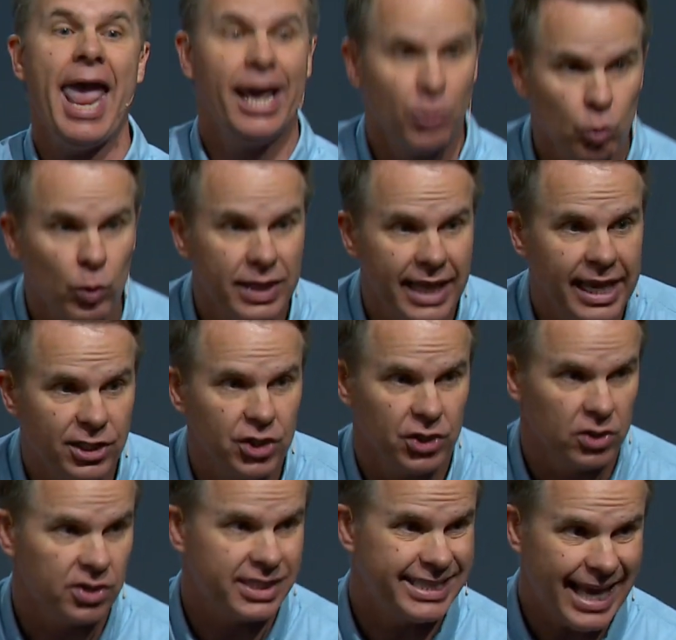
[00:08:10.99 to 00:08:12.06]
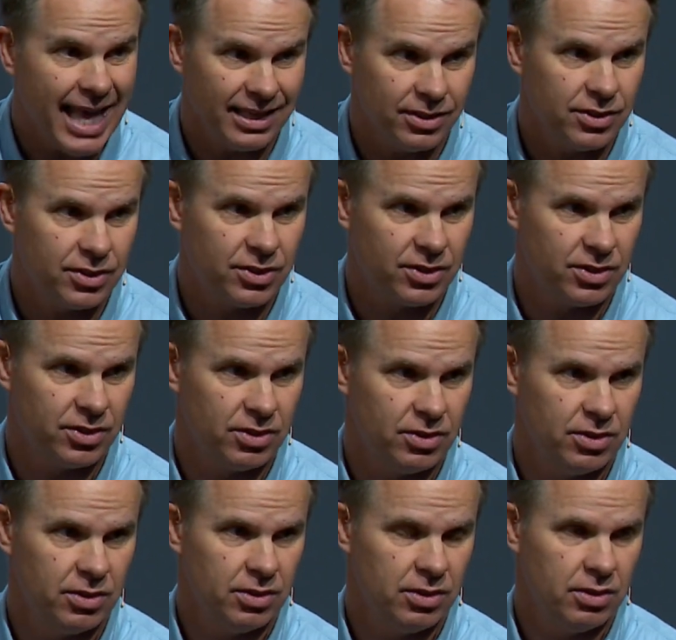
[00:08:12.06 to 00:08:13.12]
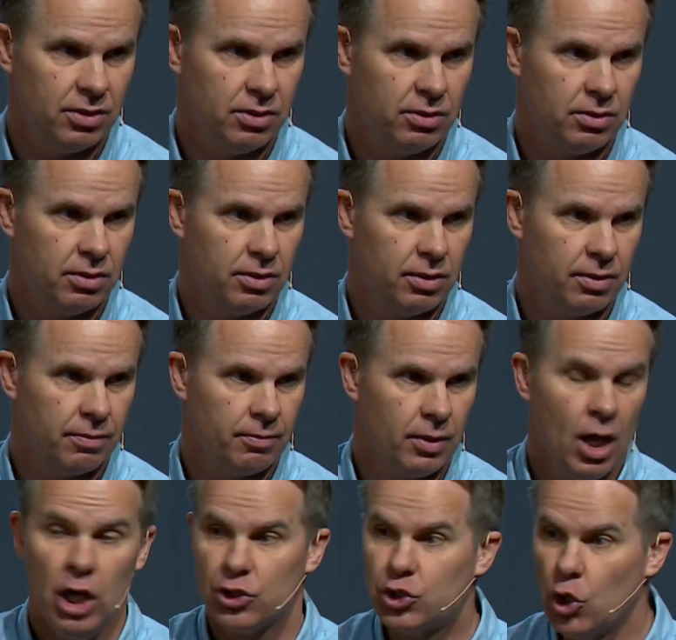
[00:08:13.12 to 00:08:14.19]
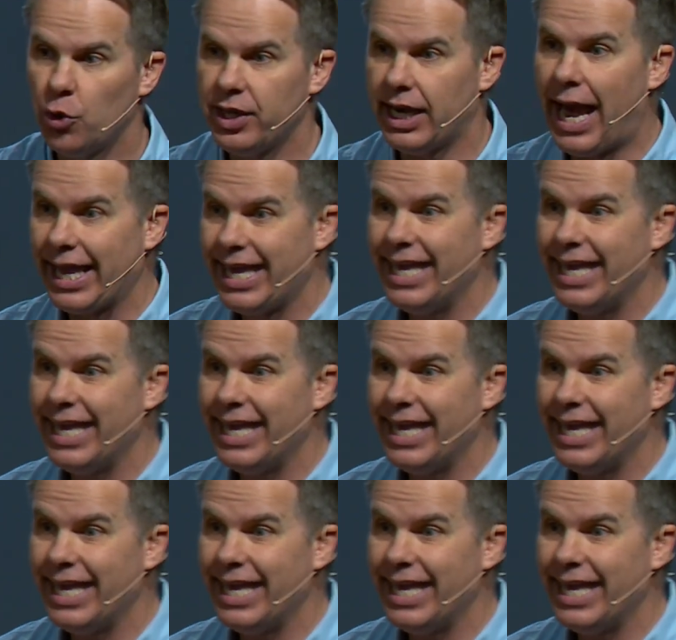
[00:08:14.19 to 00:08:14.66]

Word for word: and relational sense so that I